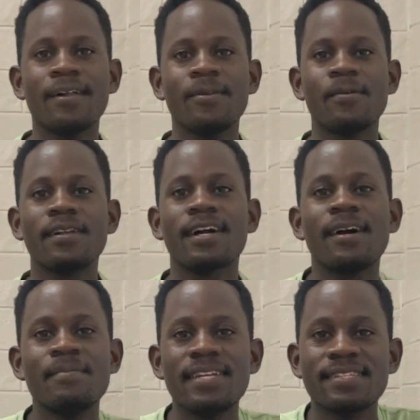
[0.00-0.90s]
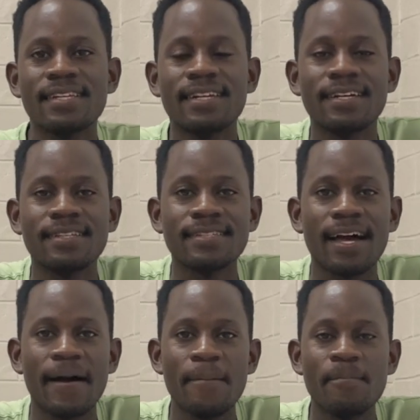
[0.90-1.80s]
welcome, listeners.
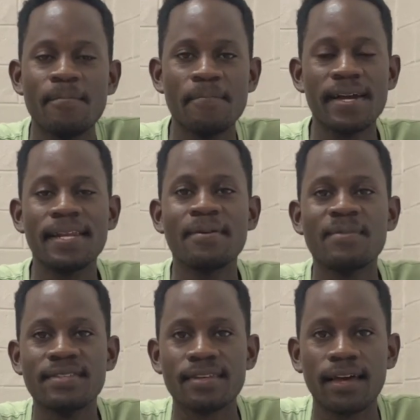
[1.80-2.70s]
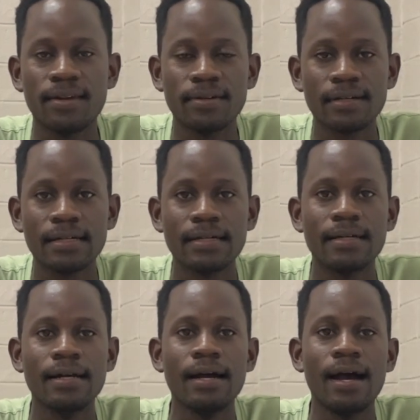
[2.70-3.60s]
My name is Enoch,
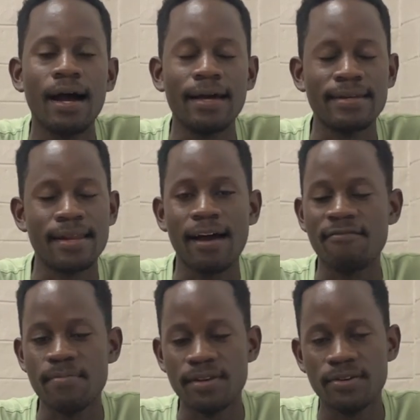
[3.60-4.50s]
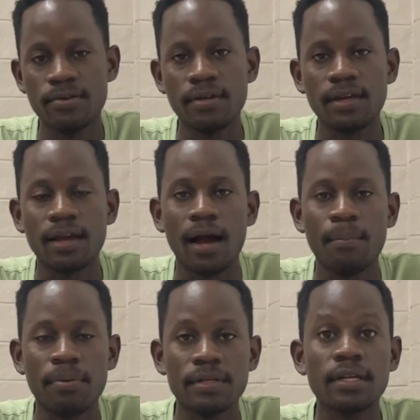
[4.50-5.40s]
and I've been doing a
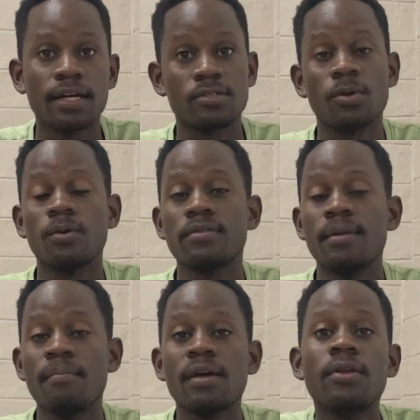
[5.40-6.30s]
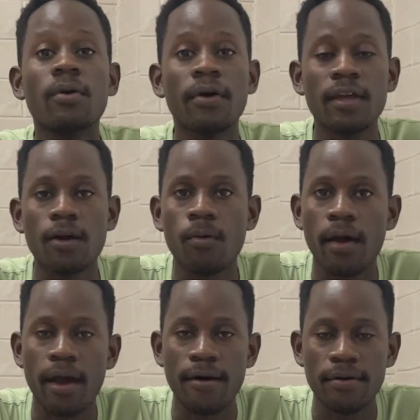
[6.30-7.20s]
podcast called The Medical
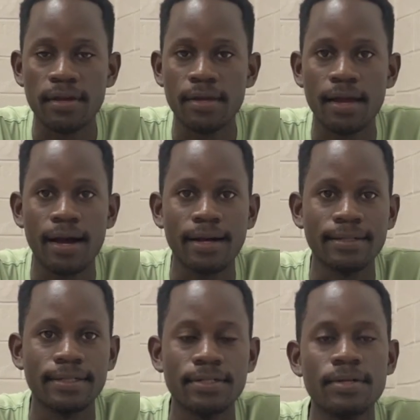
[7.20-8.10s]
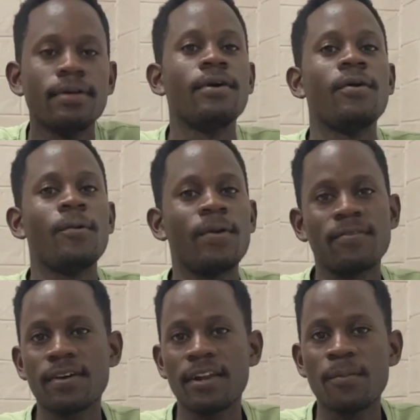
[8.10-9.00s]
Inquiry. And we have
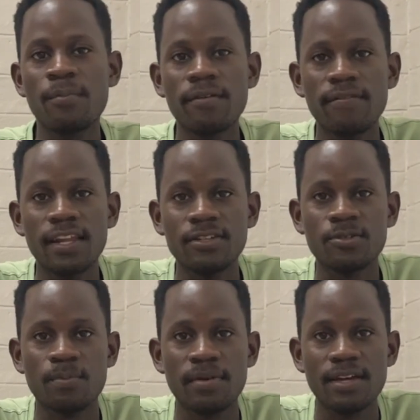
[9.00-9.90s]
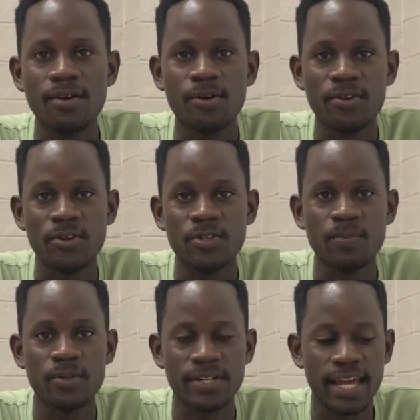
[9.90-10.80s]
gotten a privilege to be on
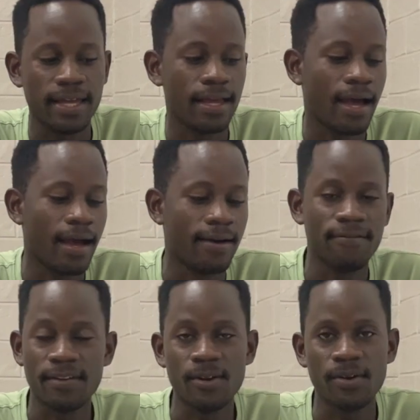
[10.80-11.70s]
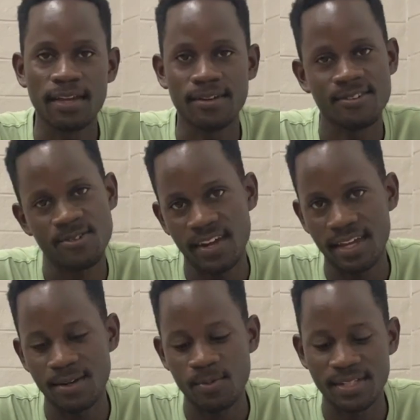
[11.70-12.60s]
YouTube today. Below you will find
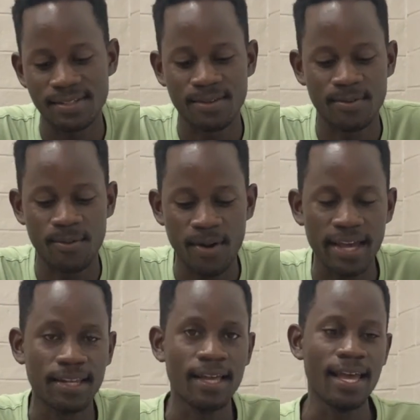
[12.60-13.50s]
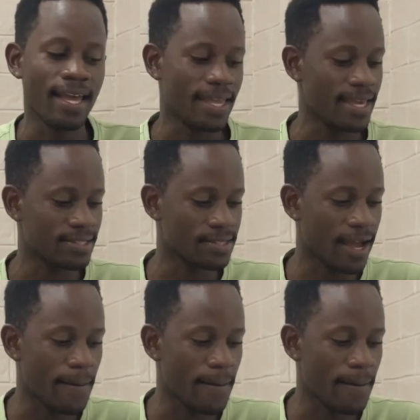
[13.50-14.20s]
this once in a while. Yes,